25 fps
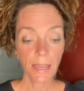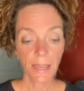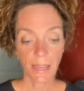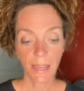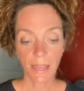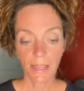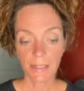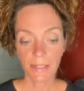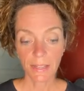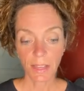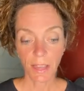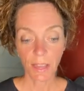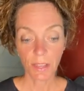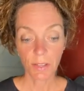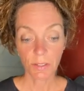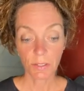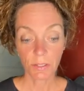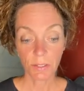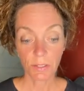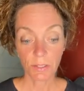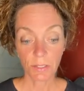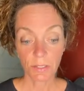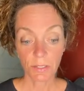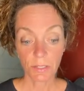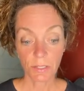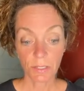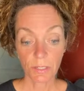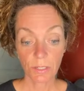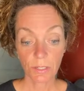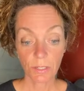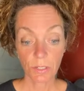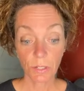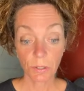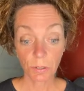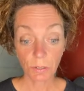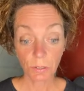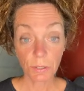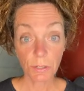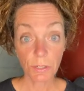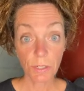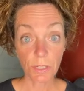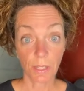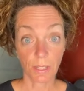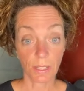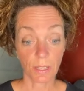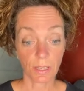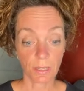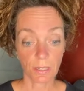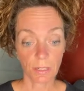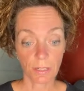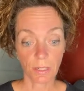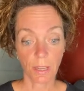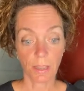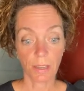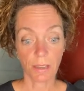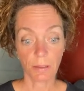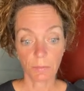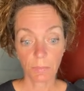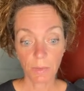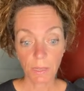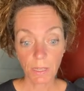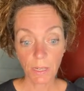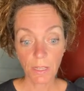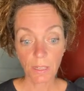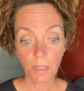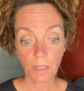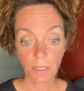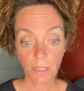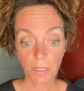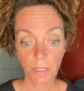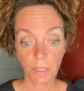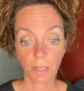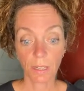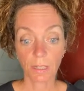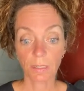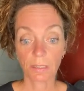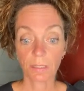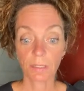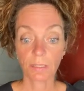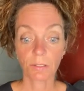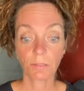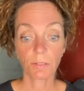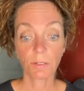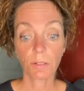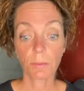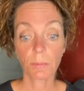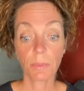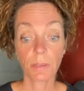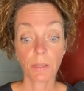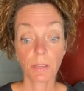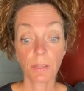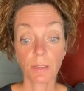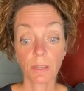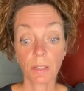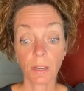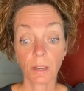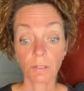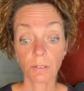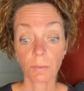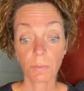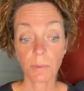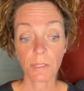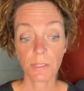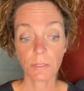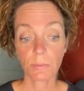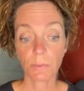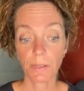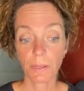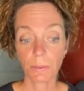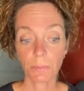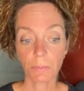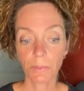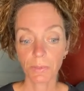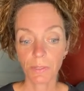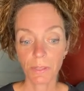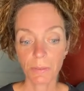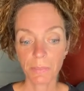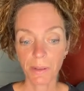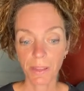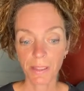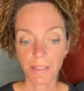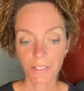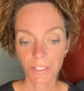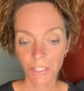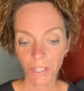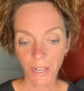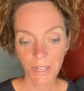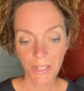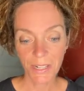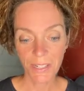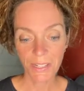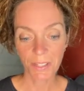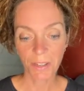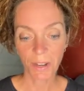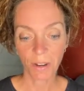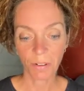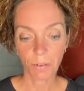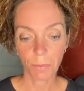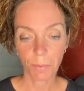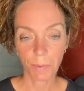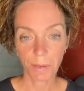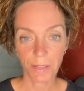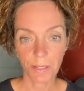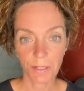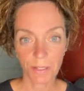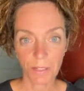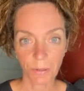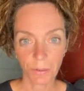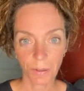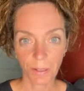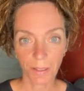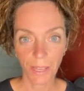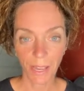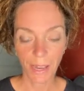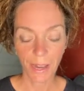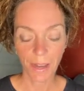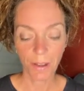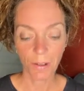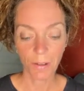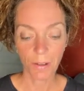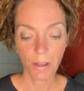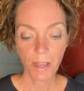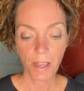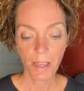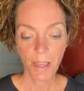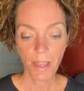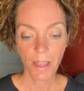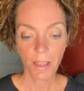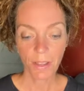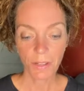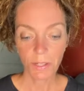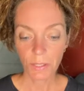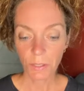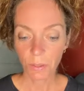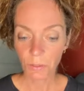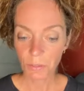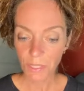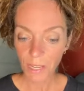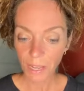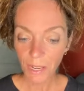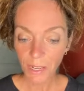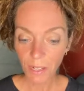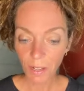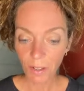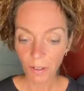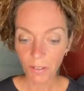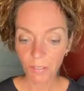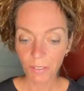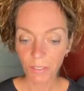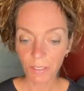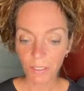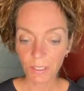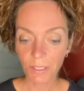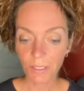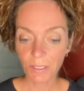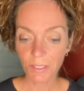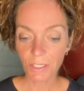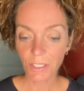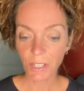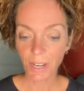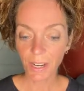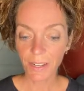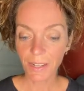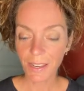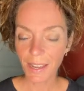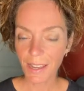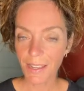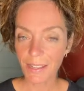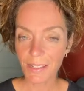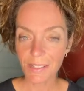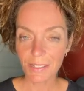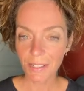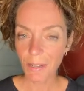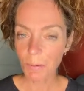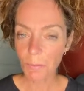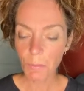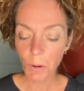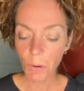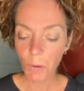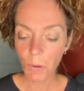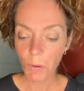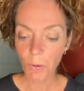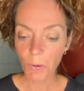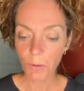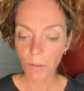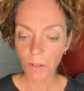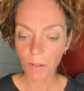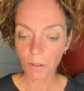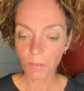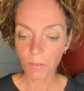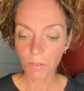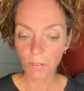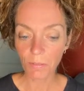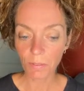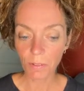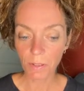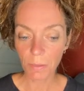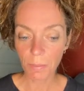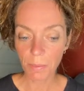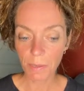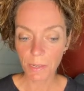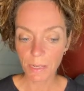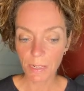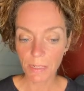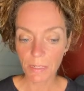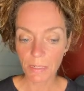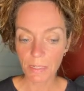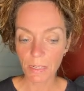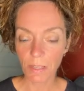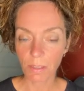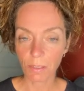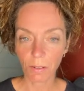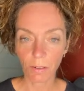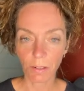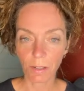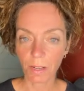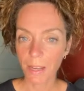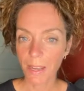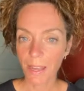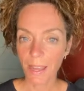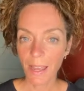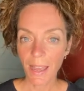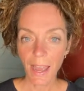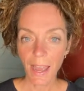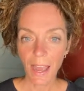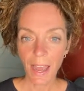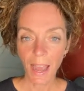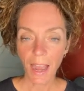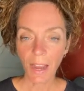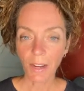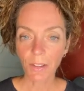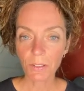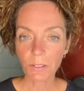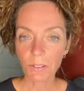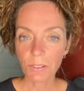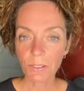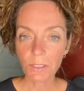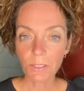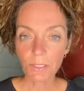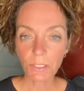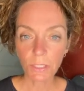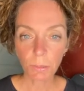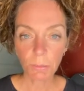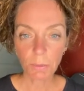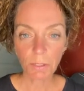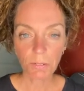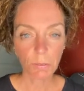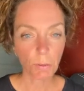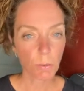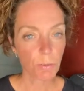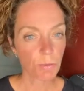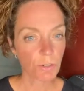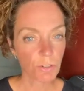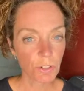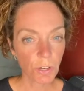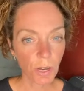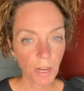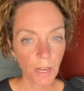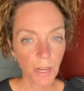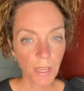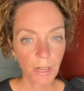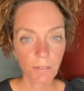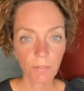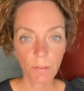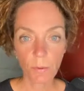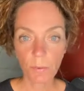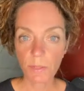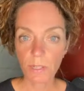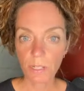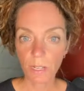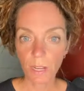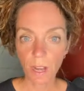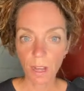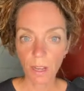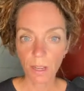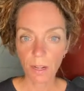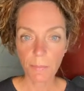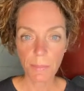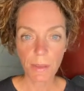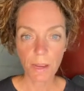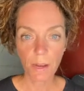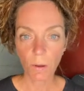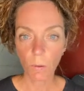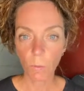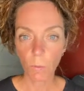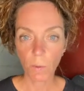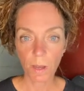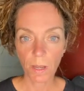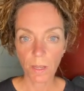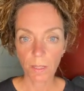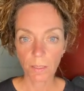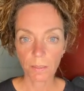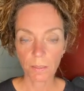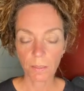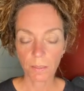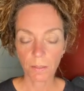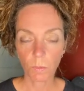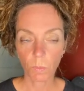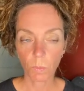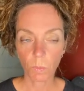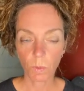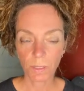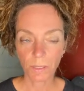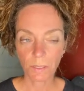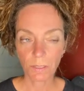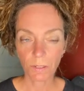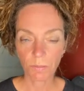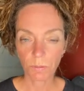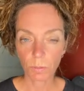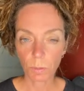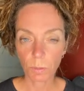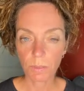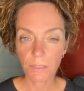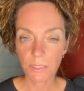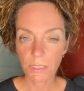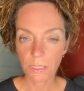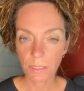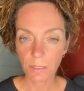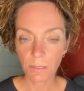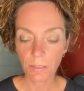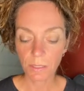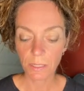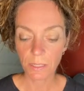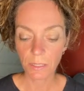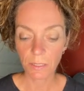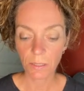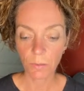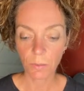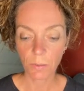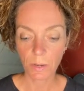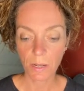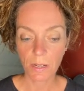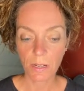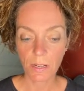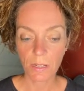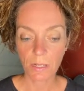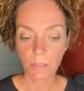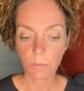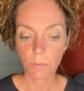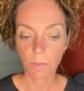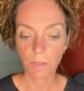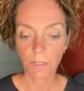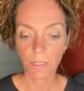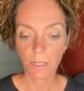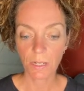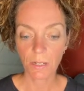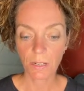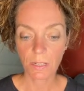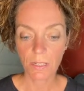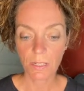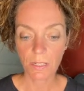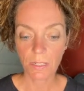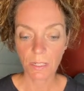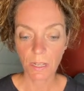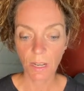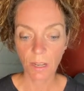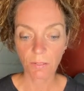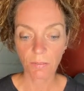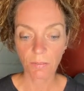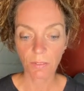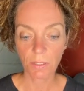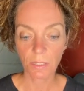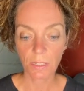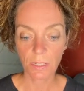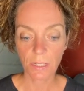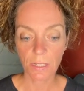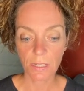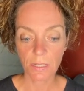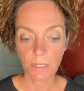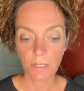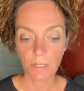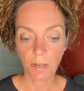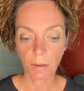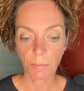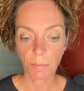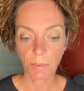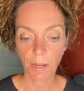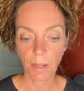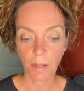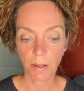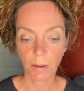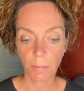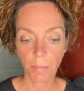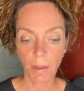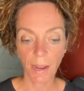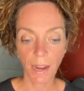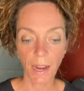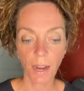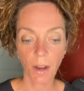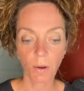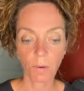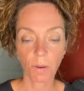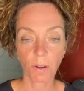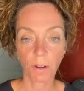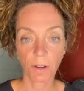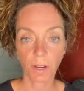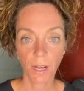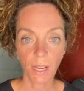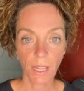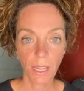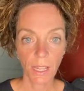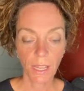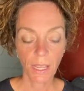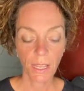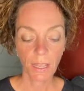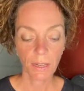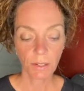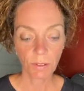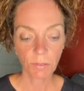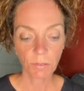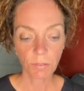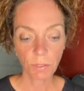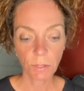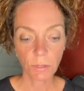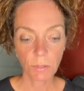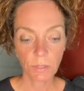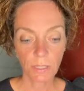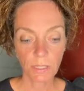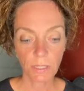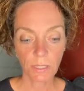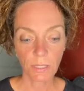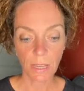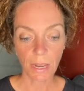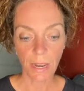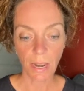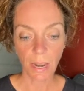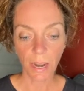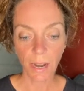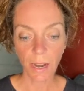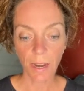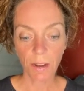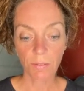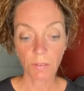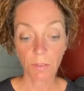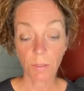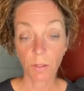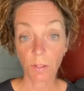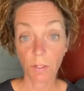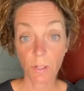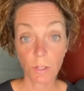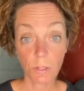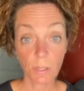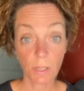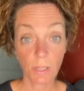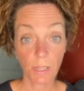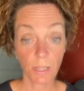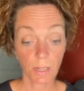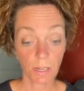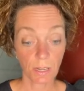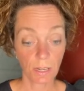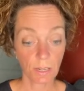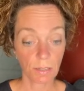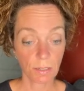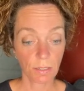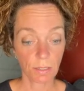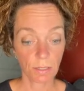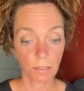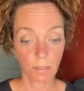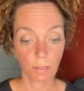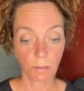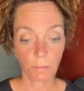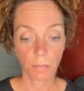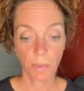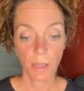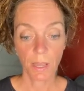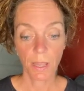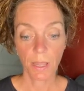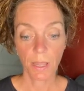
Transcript: as I tune into this, I immediately get that the Philippine government's being bullied by the Chinese government to allow a slow takeover. China has some hold over the Philippines. Either I couldn't determine if it was trade, if it was economy, or what the full deal here was, but there is definitely some kind of power and influence that they have, and they're using it against them.